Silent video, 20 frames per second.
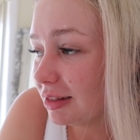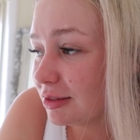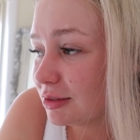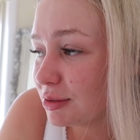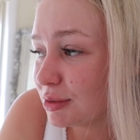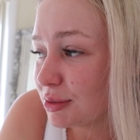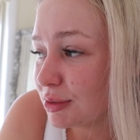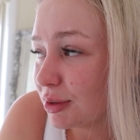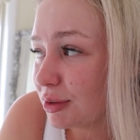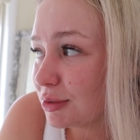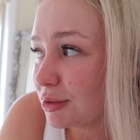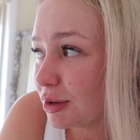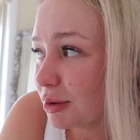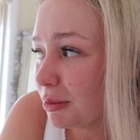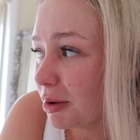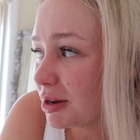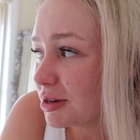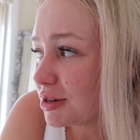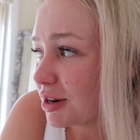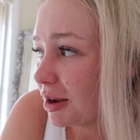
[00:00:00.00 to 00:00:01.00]
so, so
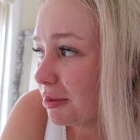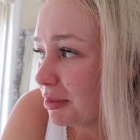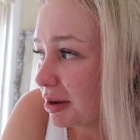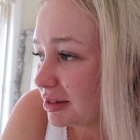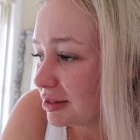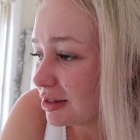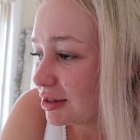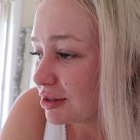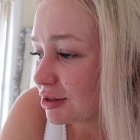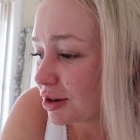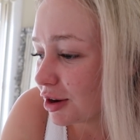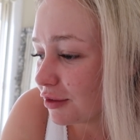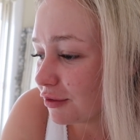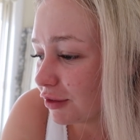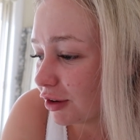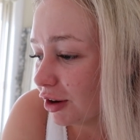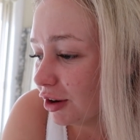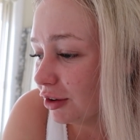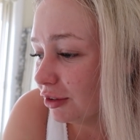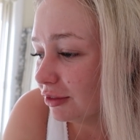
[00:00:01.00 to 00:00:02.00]
much. I messaged her
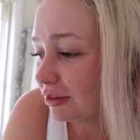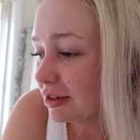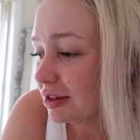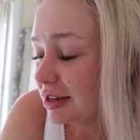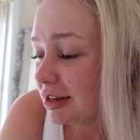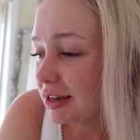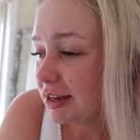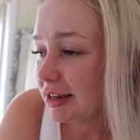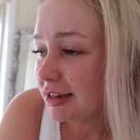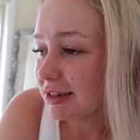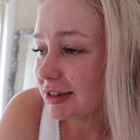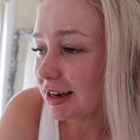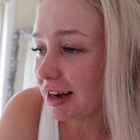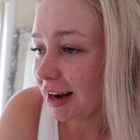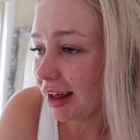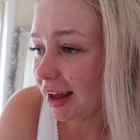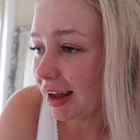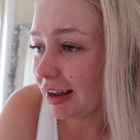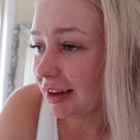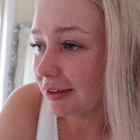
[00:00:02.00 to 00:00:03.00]
phone
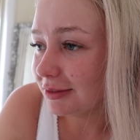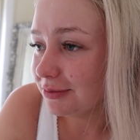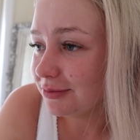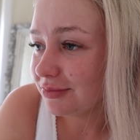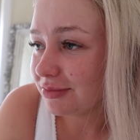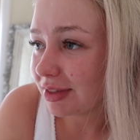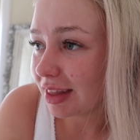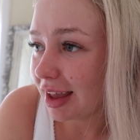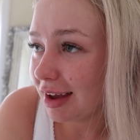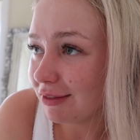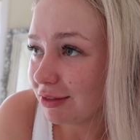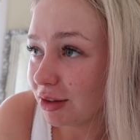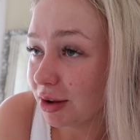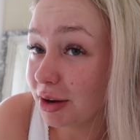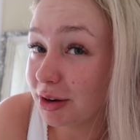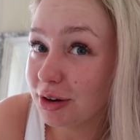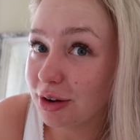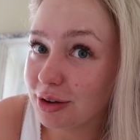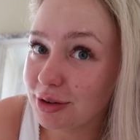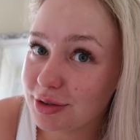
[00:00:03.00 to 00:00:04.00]
today, even though
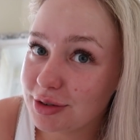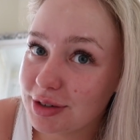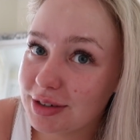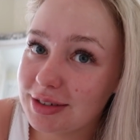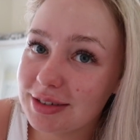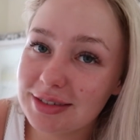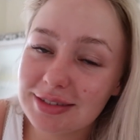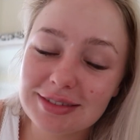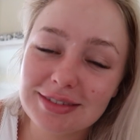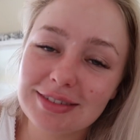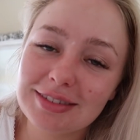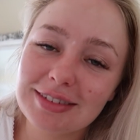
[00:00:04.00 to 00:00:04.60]
I know she's